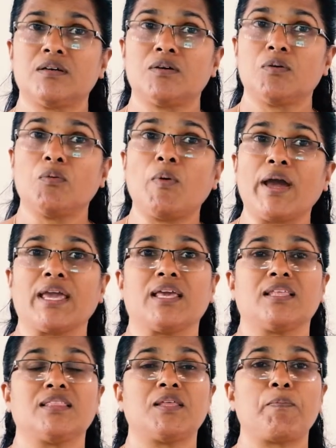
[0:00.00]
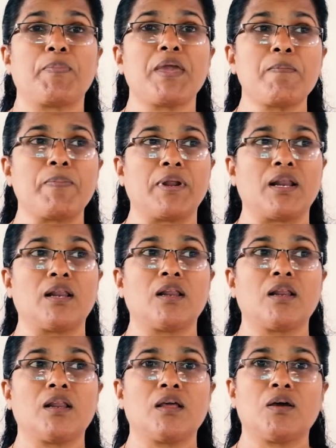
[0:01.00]
Why the people
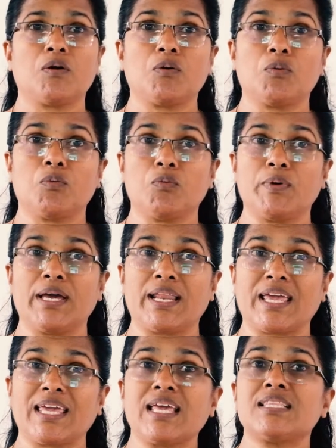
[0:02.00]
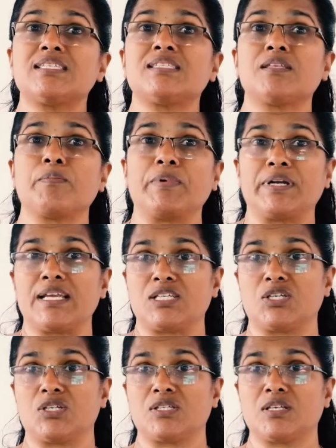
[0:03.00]
were against the
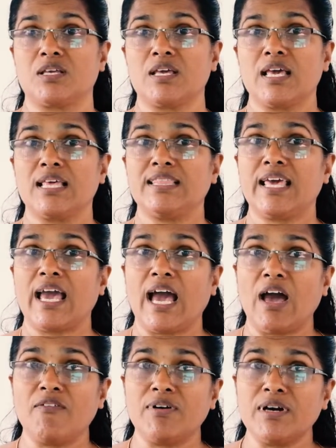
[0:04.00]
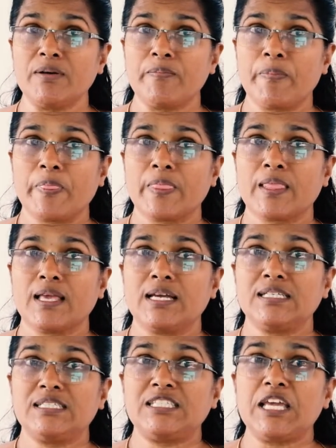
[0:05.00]
Britishers? They have a
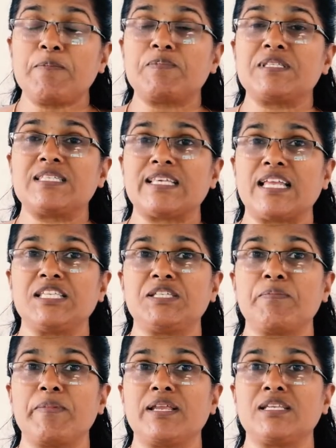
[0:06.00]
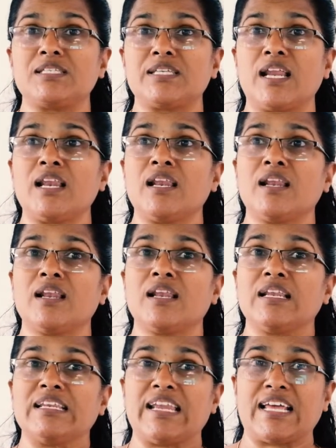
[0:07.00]
deep sentimental
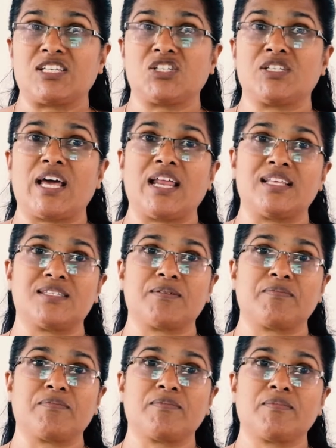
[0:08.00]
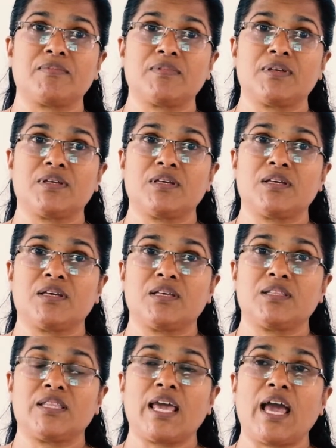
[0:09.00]
nationalism.
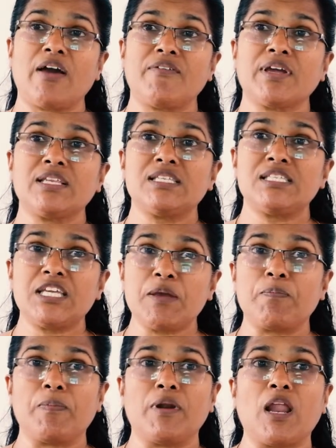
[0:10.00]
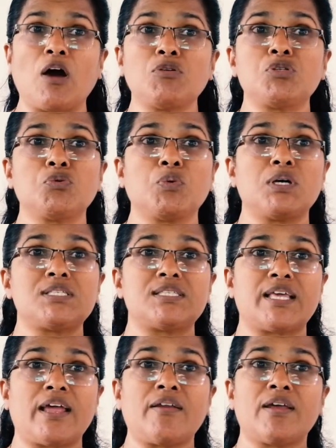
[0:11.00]
They have a deep love towards
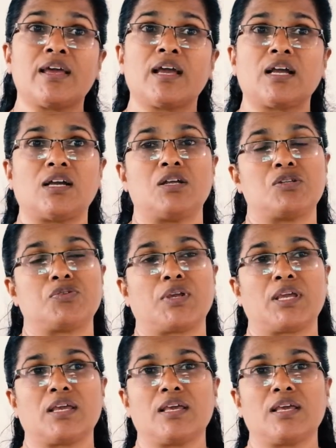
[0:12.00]
their country.